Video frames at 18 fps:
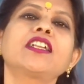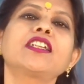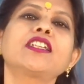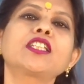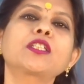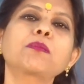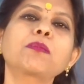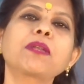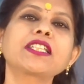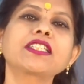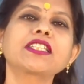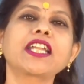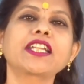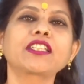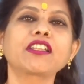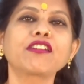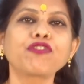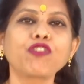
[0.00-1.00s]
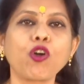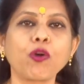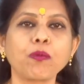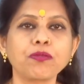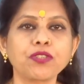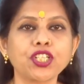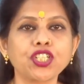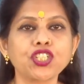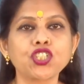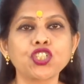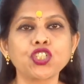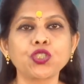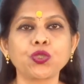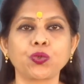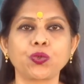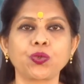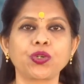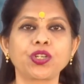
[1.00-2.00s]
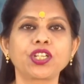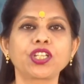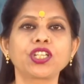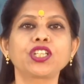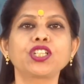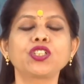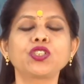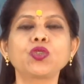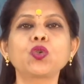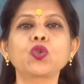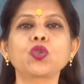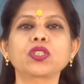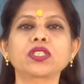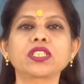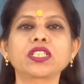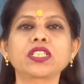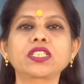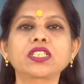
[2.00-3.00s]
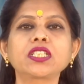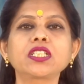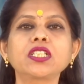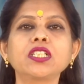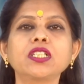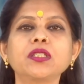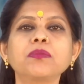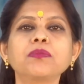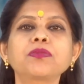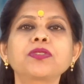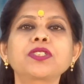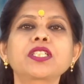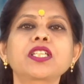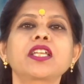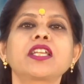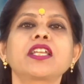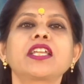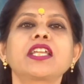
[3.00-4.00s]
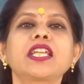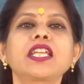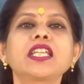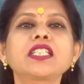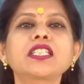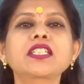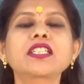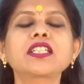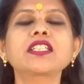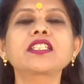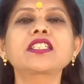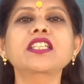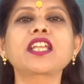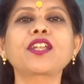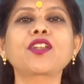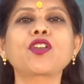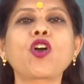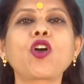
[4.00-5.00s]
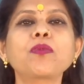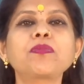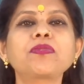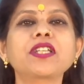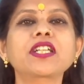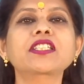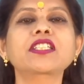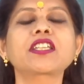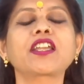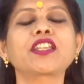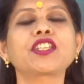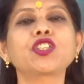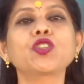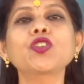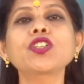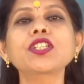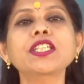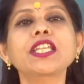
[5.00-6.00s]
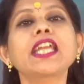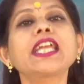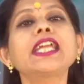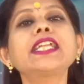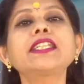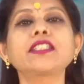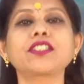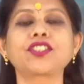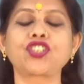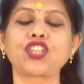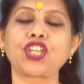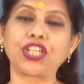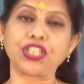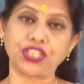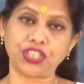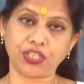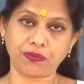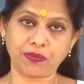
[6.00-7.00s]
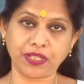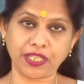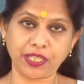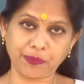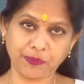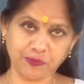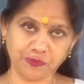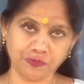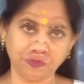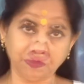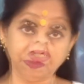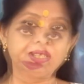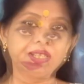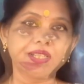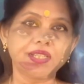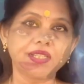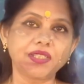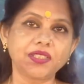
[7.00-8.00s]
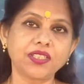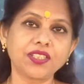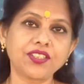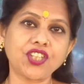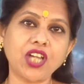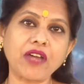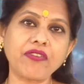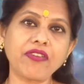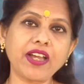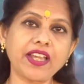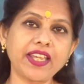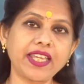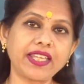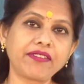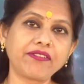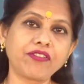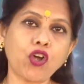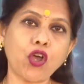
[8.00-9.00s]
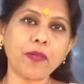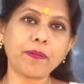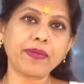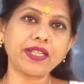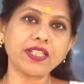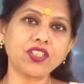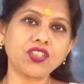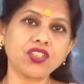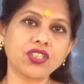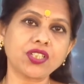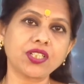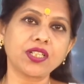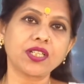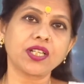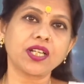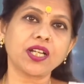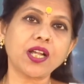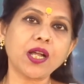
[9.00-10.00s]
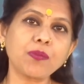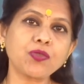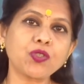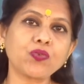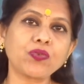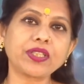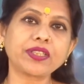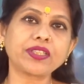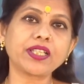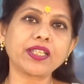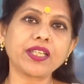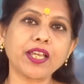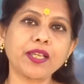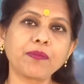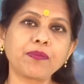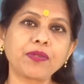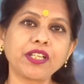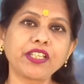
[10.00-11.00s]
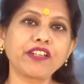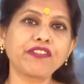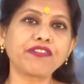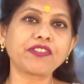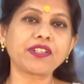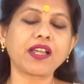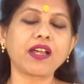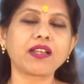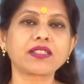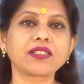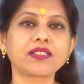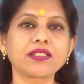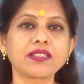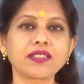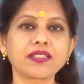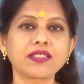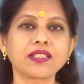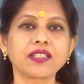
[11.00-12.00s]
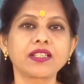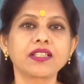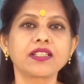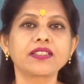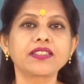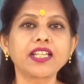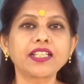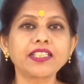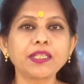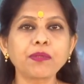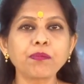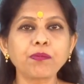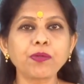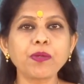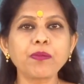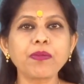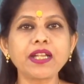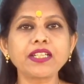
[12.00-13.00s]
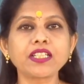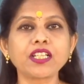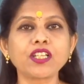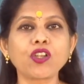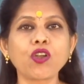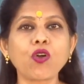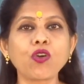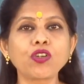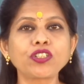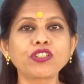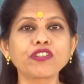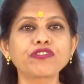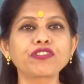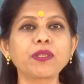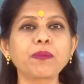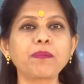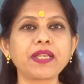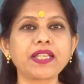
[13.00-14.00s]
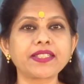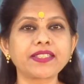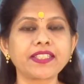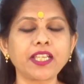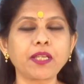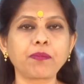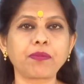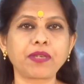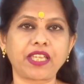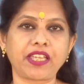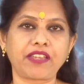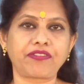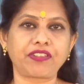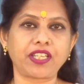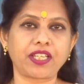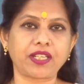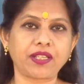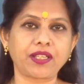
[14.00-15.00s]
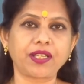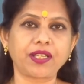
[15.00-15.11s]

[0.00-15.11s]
displays that of object2. Note the terms instance and objects are used interchangeably. The Java environment comes with a library of classes that implement a lot of the basic behavior.